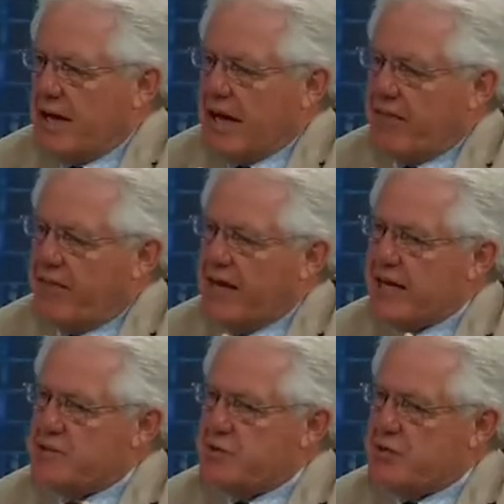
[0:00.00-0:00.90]
Mm. And
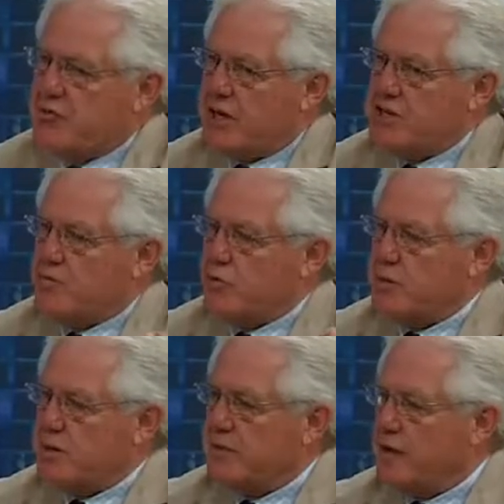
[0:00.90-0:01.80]
that has been
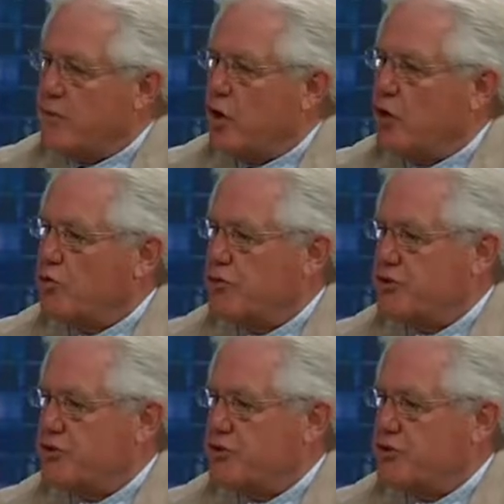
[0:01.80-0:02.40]
transformative of all